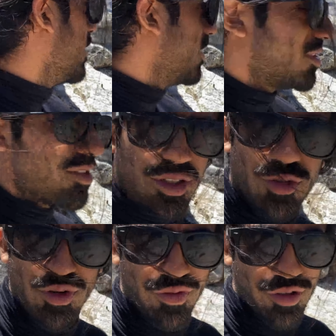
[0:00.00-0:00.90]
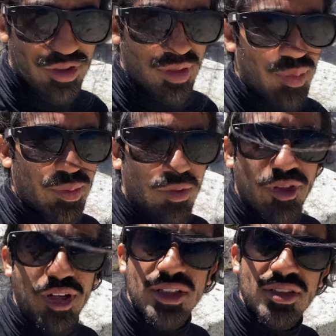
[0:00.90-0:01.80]
it's the universe. Some people
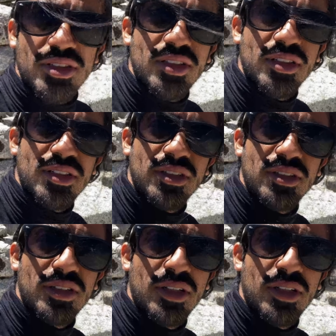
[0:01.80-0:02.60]
think it's, uh,